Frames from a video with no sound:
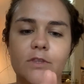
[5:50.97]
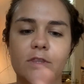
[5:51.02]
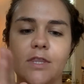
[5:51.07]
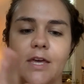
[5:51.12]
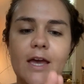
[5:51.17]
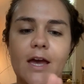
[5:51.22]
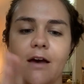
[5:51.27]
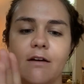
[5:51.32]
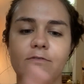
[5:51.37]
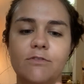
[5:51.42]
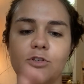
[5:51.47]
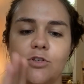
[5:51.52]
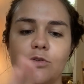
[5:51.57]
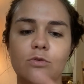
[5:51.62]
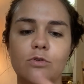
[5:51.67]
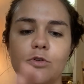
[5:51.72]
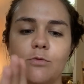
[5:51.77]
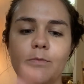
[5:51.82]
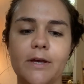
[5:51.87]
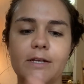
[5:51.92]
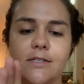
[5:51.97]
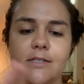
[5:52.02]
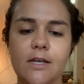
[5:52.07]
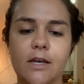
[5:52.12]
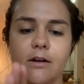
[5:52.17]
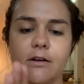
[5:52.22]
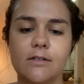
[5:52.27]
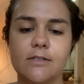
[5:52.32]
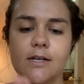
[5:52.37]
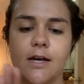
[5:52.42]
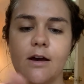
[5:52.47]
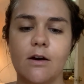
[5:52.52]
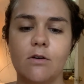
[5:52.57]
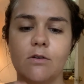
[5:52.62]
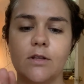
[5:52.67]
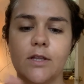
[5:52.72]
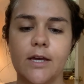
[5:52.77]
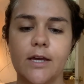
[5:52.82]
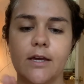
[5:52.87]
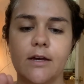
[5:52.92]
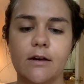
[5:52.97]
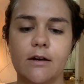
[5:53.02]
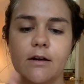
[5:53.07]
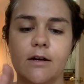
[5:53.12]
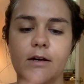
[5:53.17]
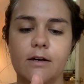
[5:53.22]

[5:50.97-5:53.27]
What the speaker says: they have 2 new mascaras out, like